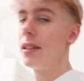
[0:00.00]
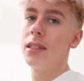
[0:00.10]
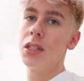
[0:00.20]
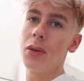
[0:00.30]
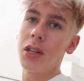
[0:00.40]
That's
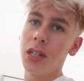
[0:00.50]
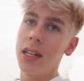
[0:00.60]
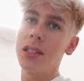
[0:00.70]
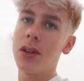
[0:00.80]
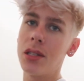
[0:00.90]
the situation.
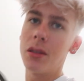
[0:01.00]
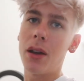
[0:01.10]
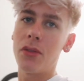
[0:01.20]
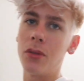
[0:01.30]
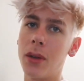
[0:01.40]
I need to go into the
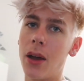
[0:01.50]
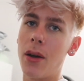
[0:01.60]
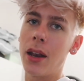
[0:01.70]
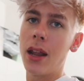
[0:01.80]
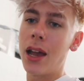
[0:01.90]
bathroom now
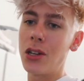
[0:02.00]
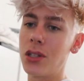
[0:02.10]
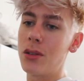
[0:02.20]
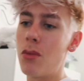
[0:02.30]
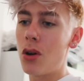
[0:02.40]
and
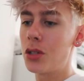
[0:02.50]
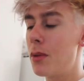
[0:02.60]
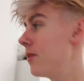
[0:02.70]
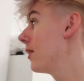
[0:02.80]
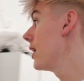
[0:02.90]
actually wash
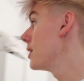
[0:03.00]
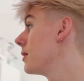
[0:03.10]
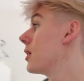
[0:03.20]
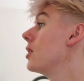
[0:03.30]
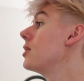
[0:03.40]
my face
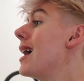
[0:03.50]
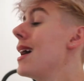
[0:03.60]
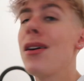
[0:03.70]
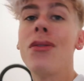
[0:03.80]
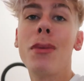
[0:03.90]
because I
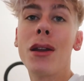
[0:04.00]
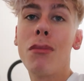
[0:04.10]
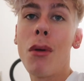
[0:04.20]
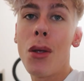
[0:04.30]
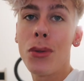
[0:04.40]
have a bit of
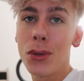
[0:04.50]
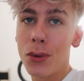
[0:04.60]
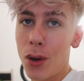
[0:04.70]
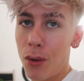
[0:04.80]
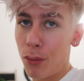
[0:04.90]

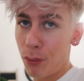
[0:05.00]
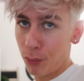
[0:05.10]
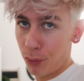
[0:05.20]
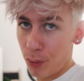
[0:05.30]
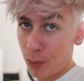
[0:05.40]
bronzer
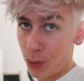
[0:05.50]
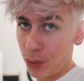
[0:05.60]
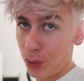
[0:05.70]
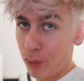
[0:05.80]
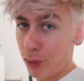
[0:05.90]
on from
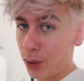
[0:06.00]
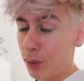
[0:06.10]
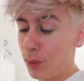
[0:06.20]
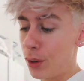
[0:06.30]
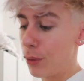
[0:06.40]
this evening,
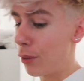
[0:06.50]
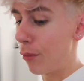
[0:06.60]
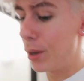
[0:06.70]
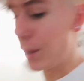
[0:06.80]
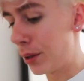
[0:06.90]
if you know what I
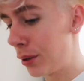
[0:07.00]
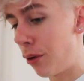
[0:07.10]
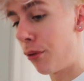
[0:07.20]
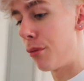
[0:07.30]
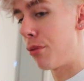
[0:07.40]
mean.
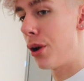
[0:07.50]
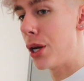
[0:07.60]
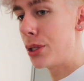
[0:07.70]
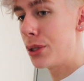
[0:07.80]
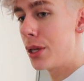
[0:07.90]
Gotta impress.